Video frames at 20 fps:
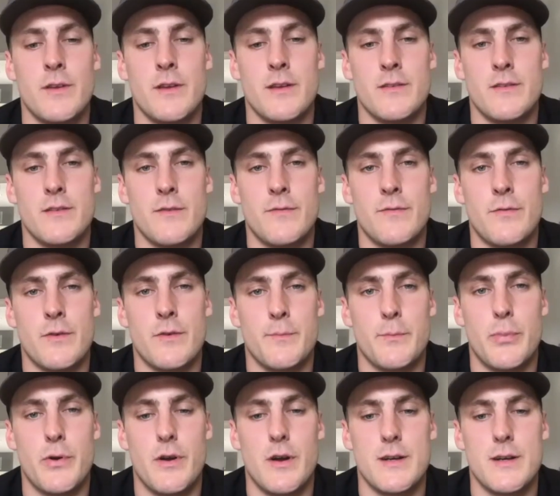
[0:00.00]
a
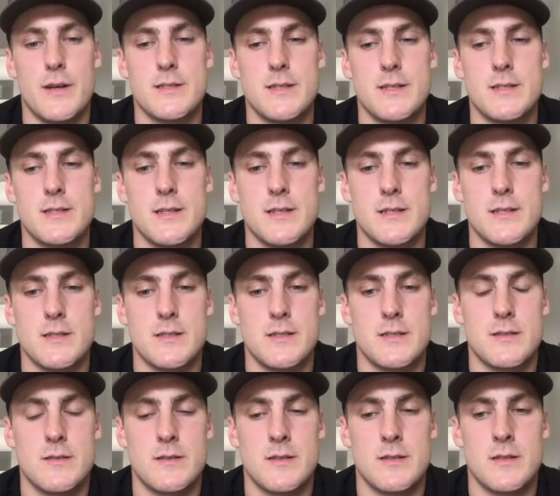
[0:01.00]
different process
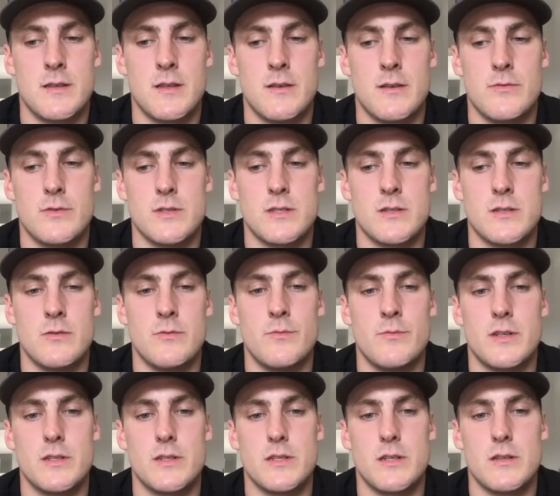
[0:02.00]
because there was so
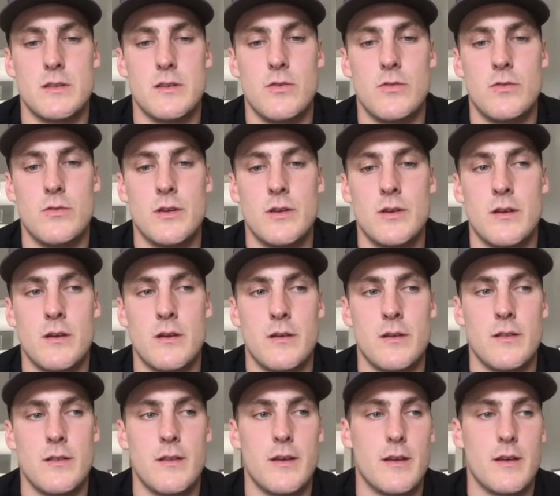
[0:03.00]
much unknown
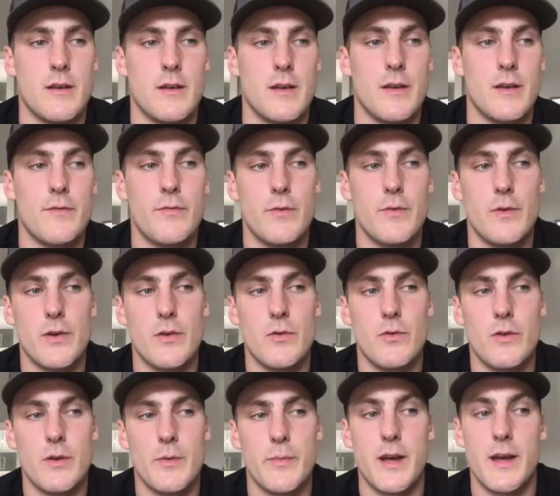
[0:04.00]
on like if we were
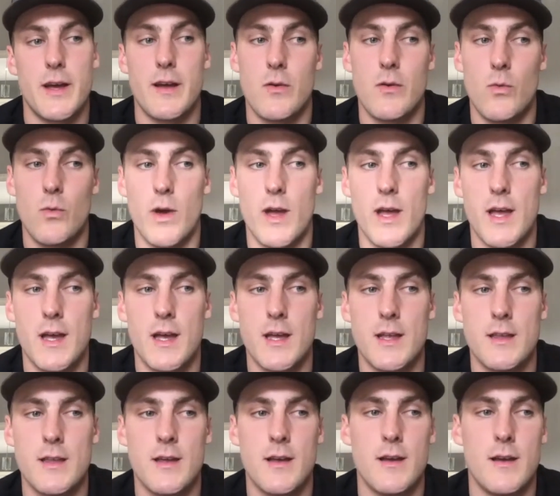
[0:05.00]
going back,
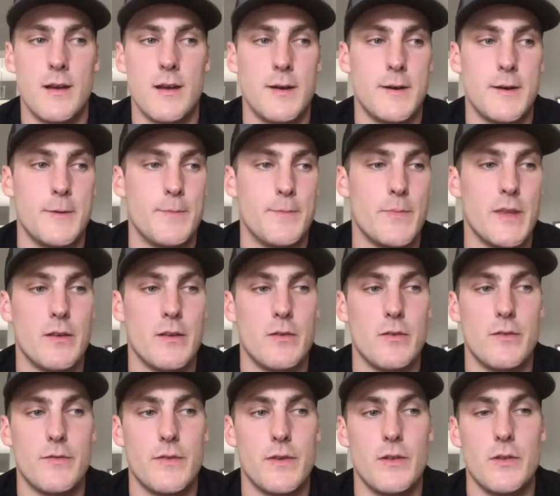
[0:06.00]
when.
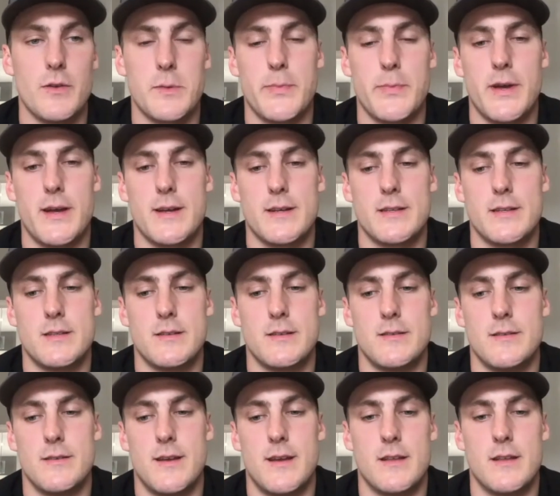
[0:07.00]
If you look back
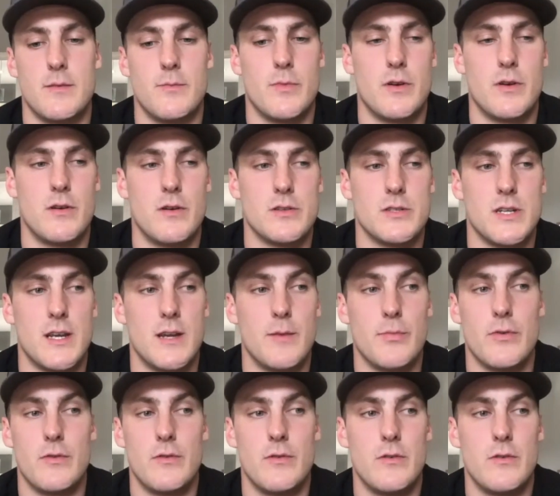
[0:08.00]
to end of March,
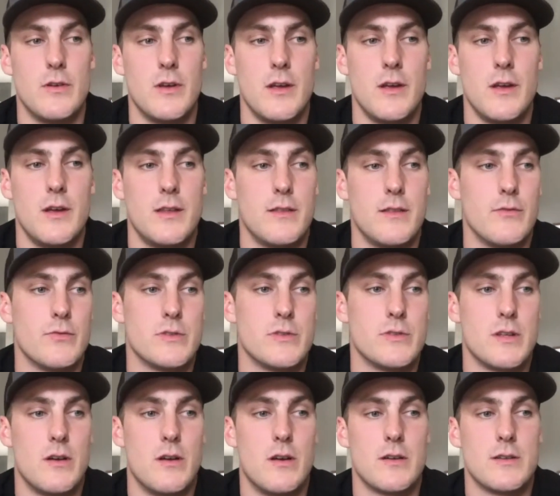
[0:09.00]
April, there was
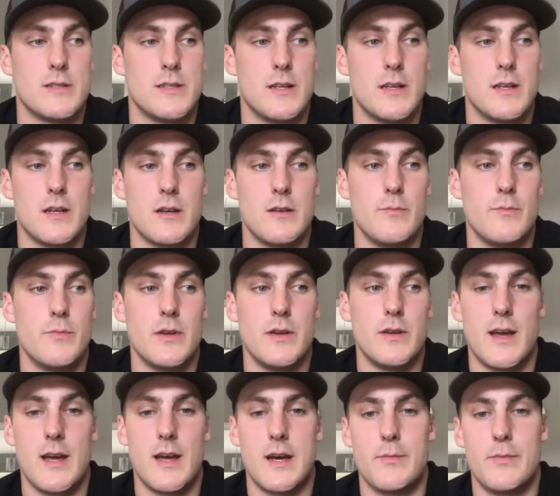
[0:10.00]
talks that it could
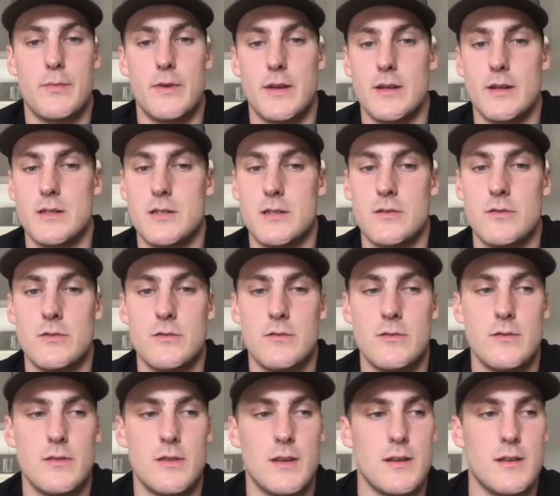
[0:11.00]
be happening
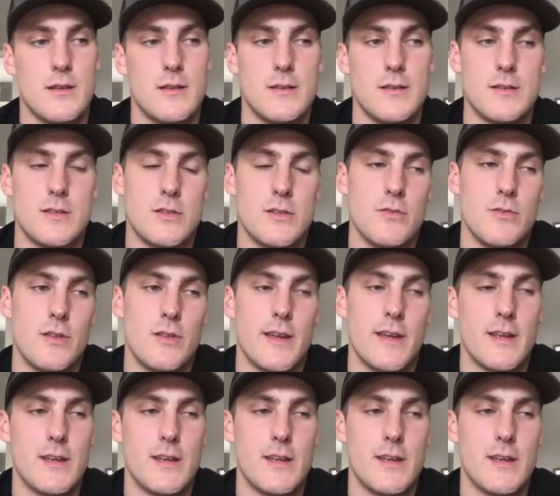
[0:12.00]
soon. Then so like